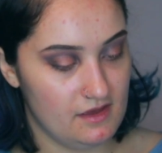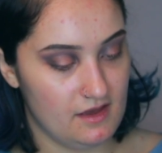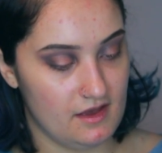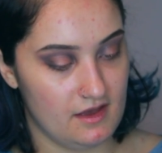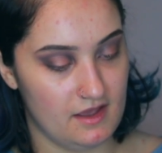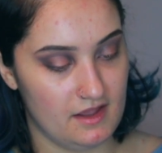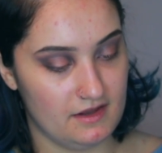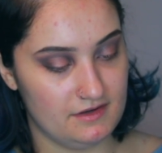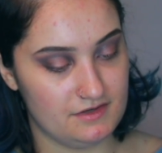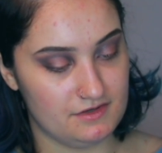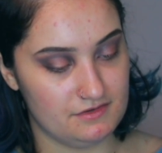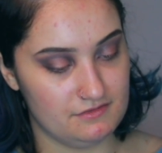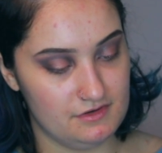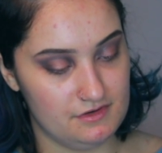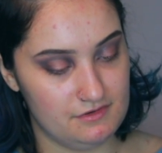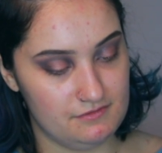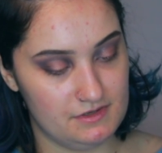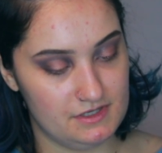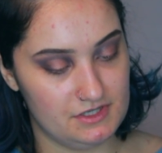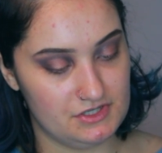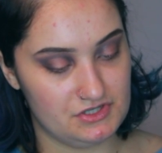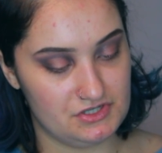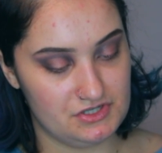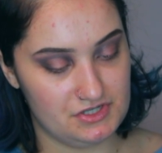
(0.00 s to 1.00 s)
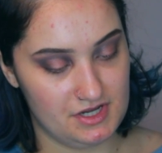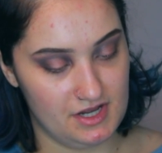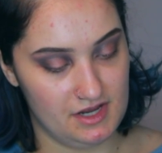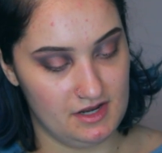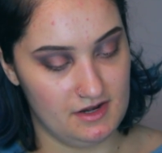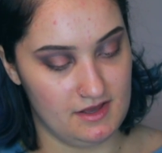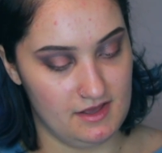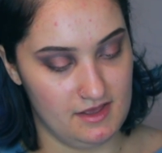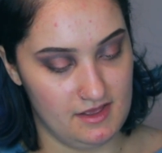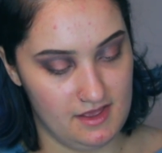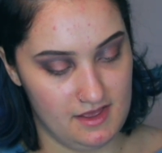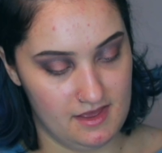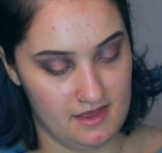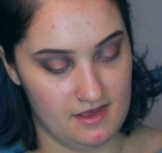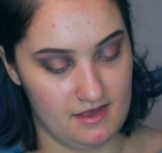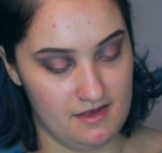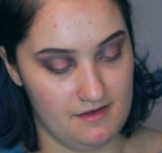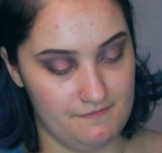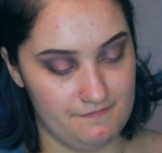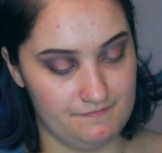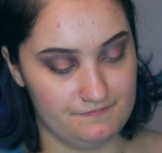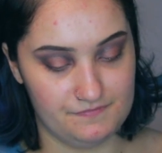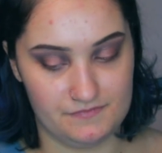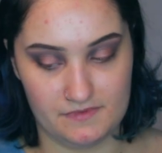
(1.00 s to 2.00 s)
Yeah, I don't know what shade I
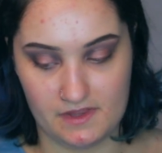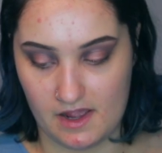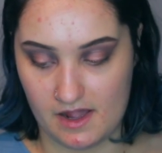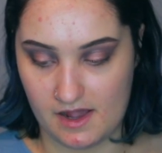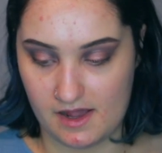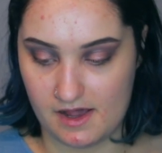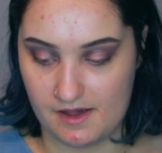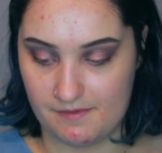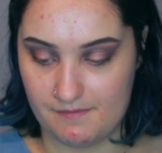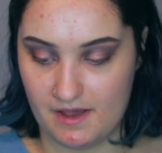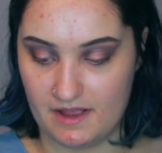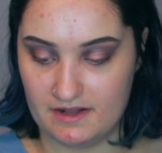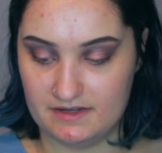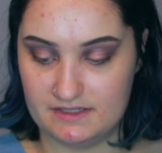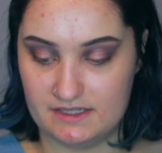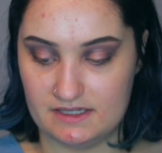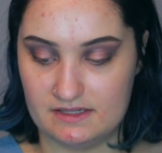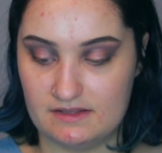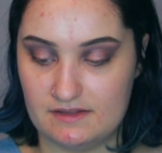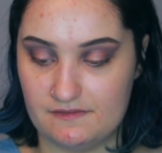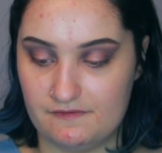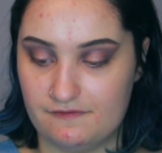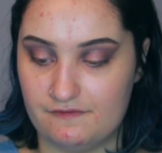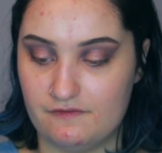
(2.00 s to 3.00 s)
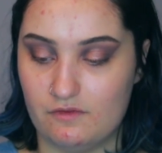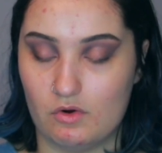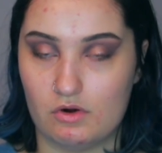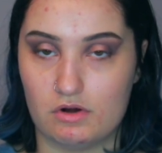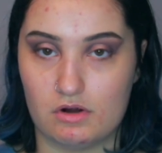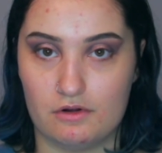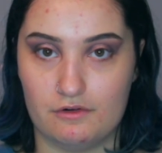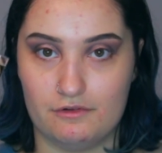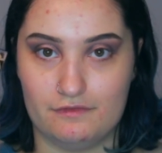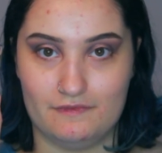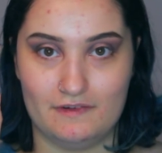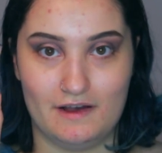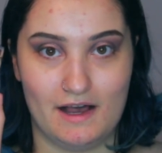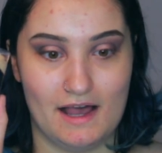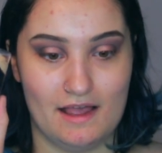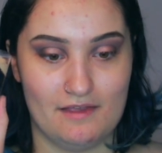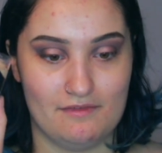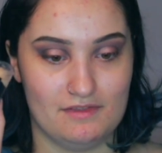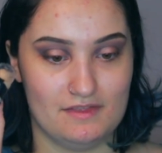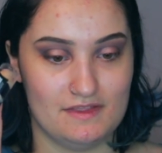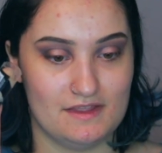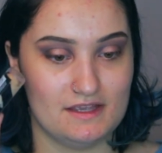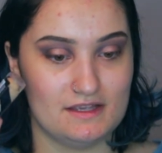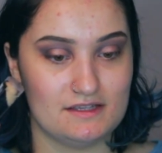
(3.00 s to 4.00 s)
am. I did
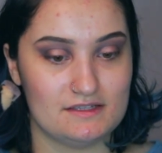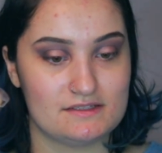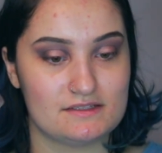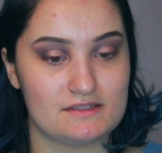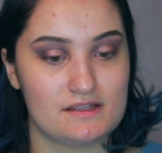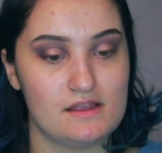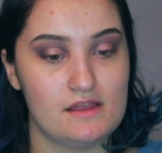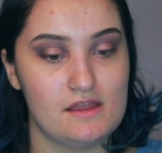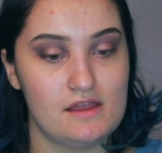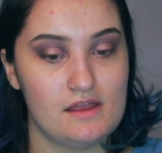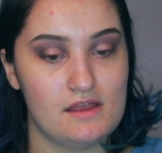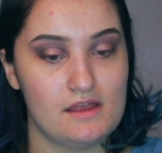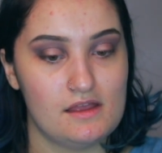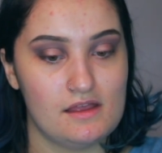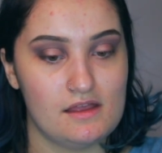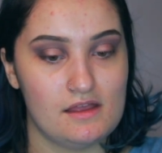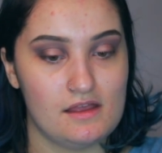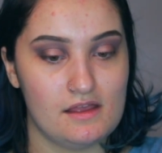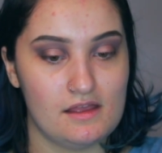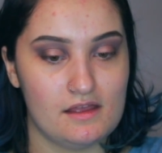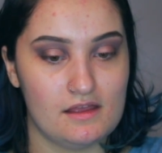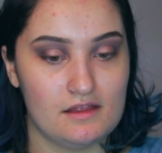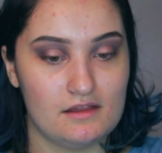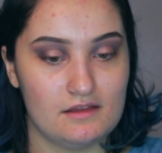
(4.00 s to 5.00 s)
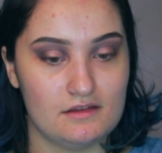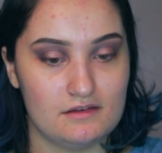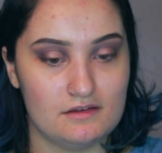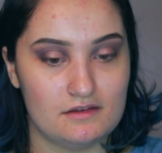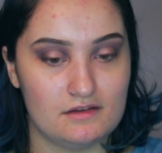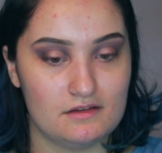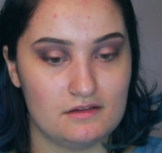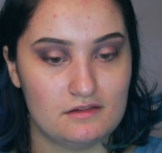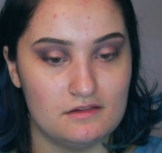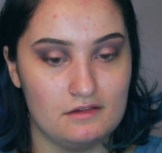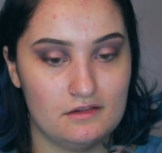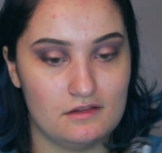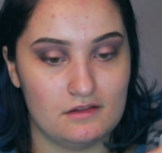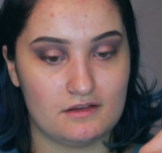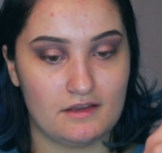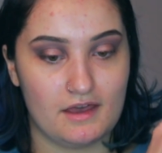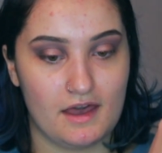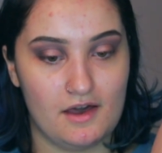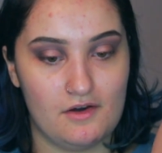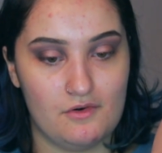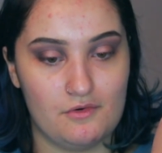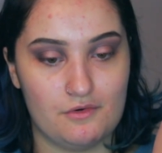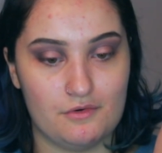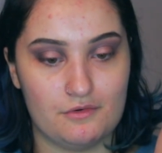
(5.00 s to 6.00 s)
405 in this and
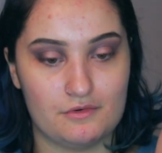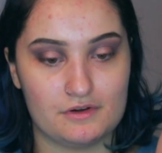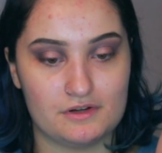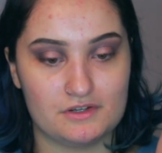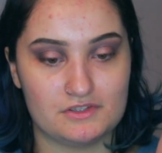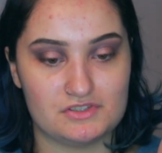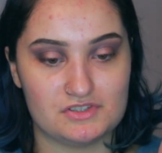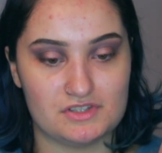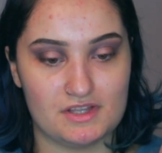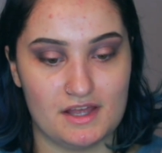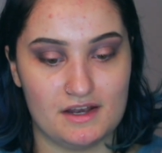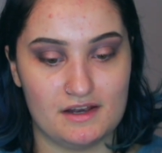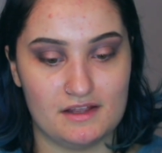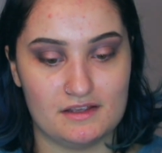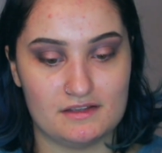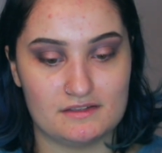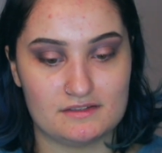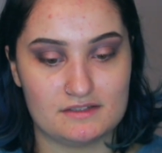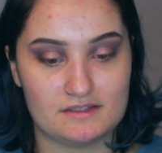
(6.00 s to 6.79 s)
look how orange that